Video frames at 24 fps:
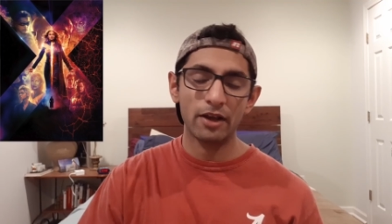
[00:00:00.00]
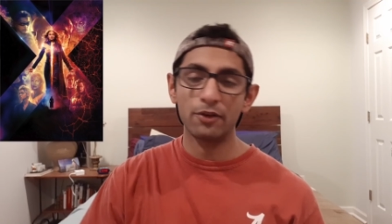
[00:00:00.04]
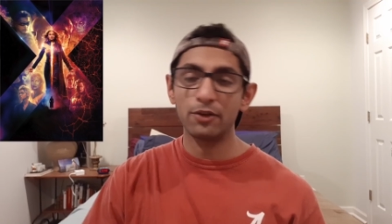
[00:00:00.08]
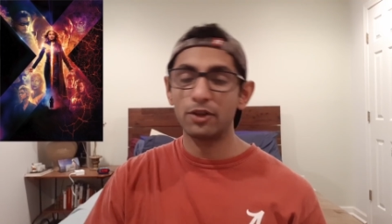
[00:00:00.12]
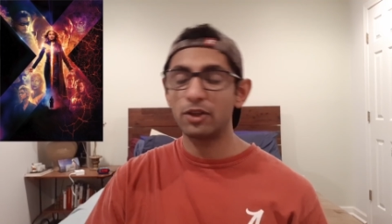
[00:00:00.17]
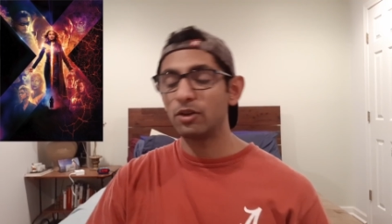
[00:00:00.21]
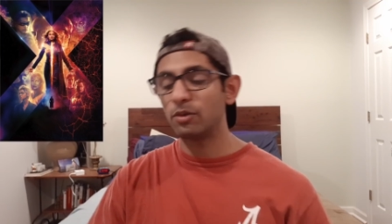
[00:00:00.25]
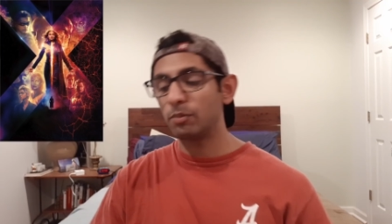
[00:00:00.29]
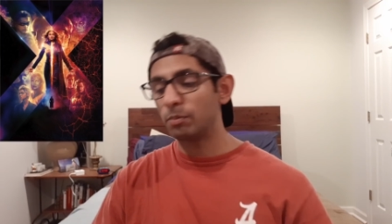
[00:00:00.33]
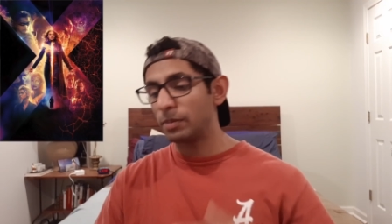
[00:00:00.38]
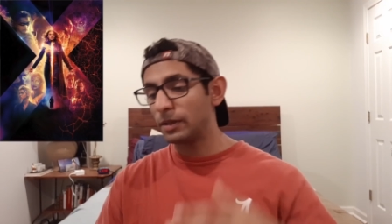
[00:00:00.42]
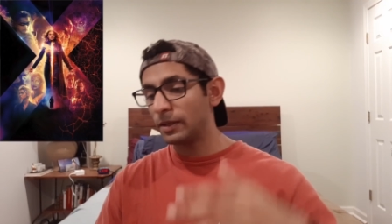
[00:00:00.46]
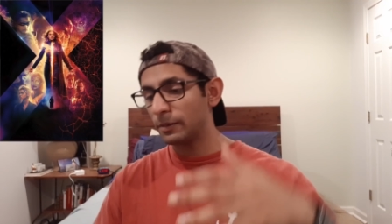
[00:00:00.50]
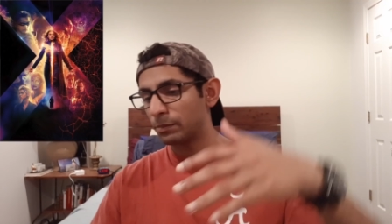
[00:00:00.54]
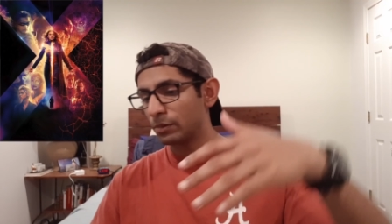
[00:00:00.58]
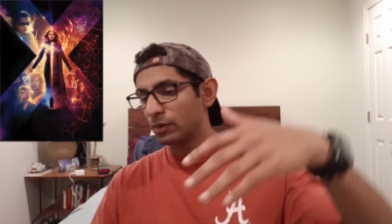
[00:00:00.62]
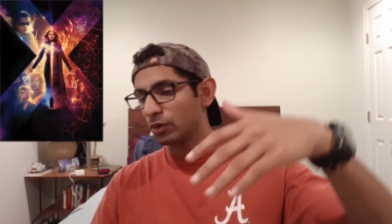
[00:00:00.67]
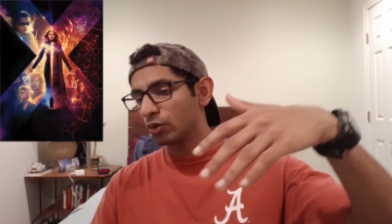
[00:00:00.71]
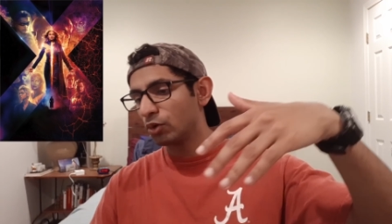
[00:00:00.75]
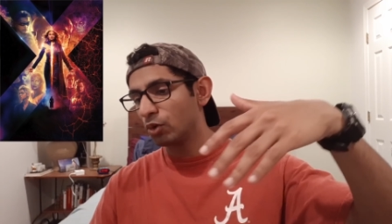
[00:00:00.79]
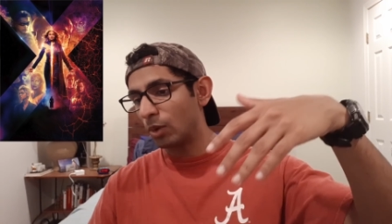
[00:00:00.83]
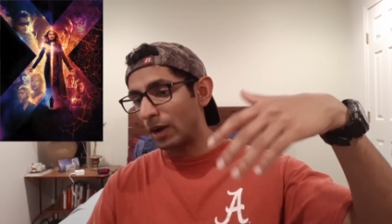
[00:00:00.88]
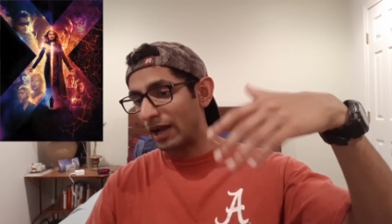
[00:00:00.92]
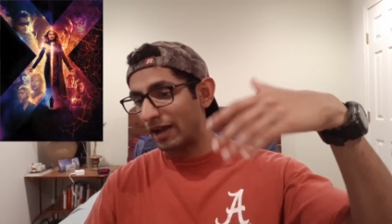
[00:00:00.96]
You, people
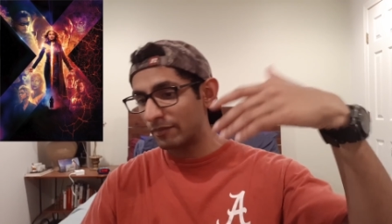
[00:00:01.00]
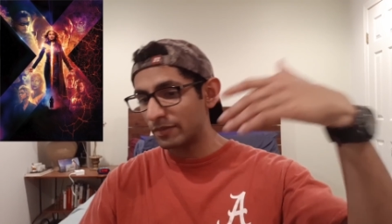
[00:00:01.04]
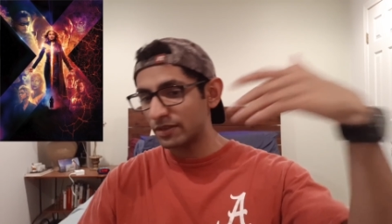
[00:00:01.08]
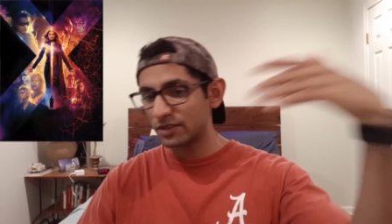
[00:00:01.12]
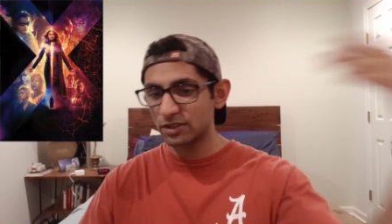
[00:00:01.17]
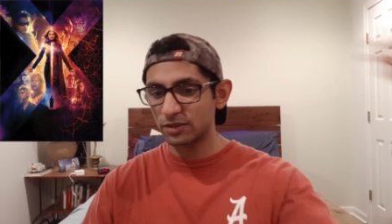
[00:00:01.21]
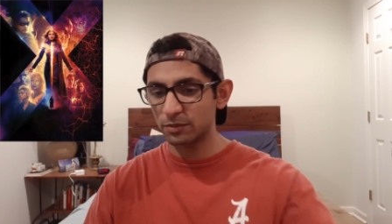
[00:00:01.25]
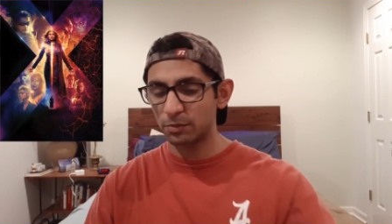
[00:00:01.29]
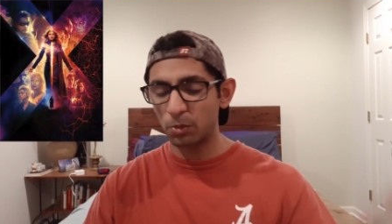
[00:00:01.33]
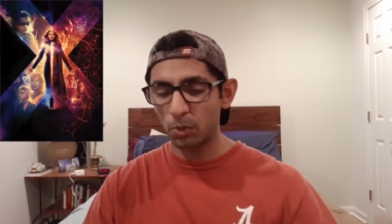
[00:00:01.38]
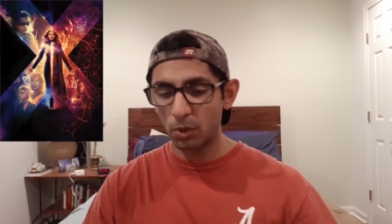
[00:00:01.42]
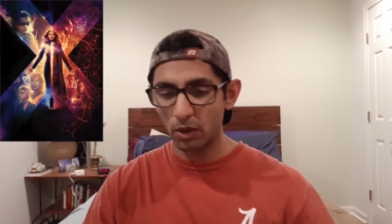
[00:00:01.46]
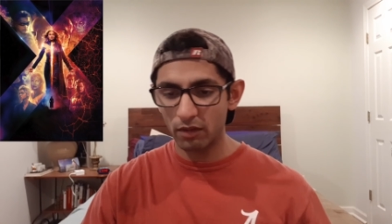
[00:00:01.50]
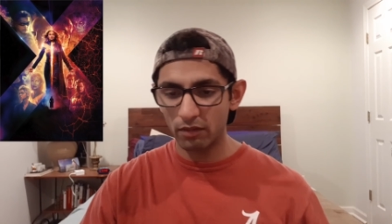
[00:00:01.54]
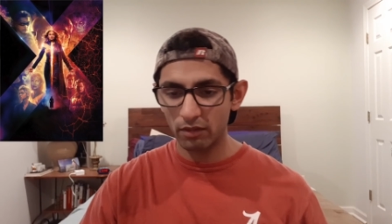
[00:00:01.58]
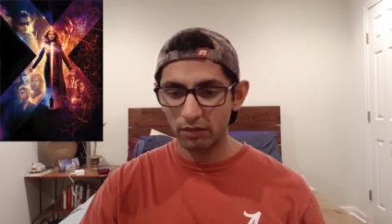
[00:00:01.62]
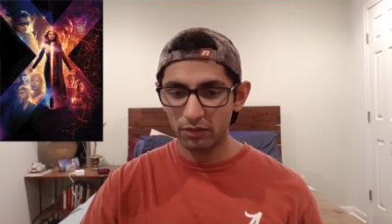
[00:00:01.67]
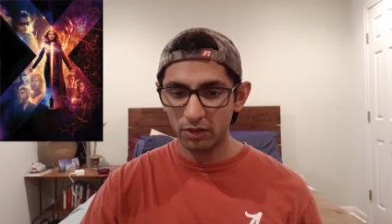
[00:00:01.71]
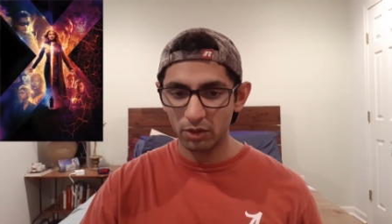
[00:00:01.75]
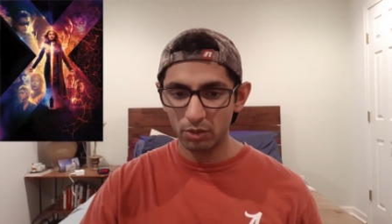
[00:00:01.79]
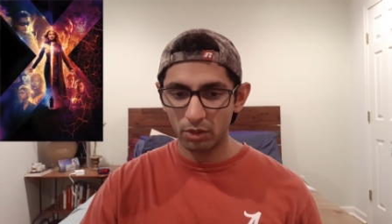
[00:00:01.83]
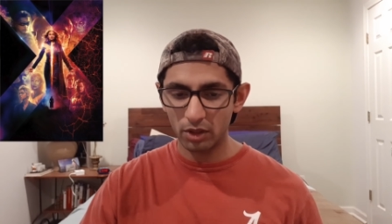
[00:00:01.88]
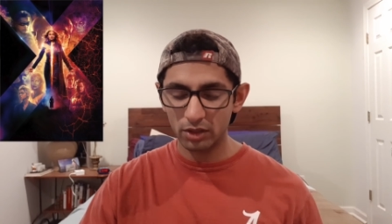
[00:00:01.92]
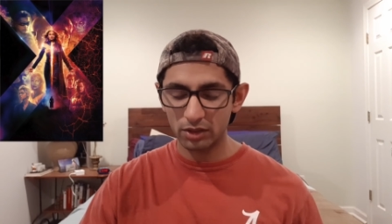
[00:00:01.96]
who have been supportive of
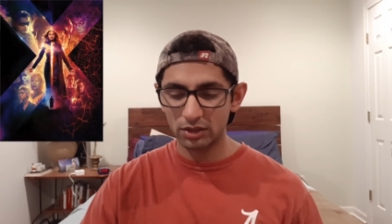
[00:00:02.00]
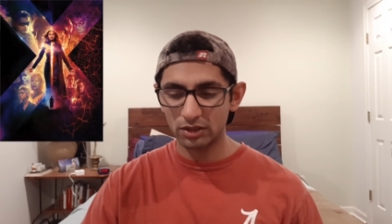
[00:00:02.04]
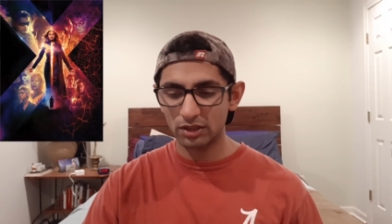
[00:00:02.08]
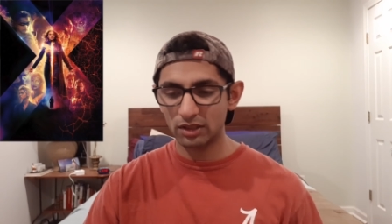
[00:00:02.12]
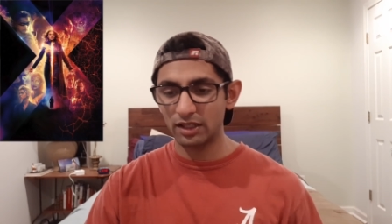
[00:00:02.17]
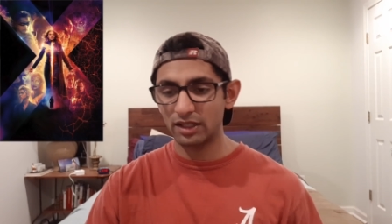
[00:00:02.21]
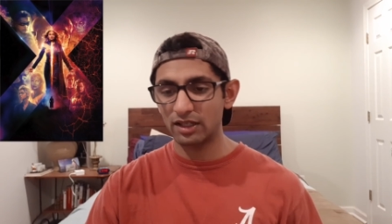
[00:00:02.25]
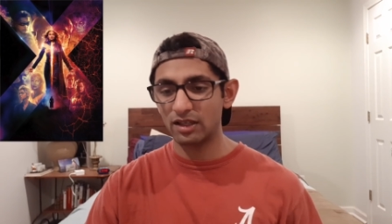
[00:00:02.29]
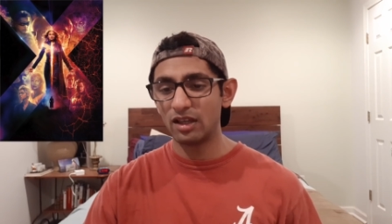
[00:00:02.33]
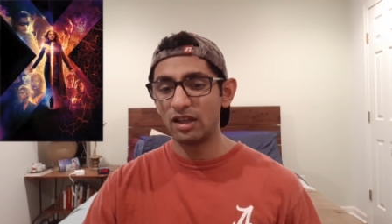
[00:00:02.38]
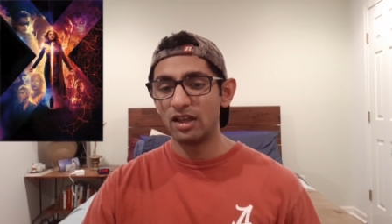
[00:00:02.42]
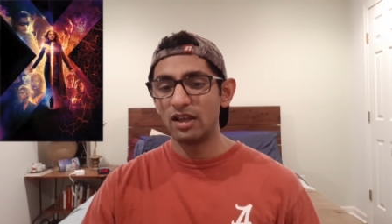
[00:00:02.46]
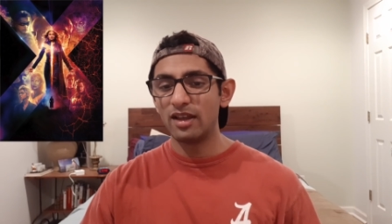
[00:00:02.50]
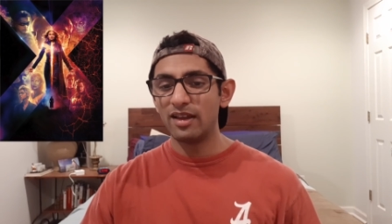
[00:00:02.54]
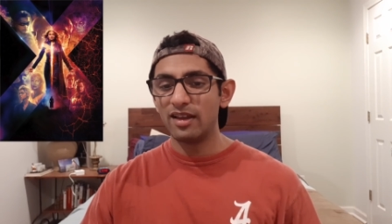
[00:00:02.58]
you are just like,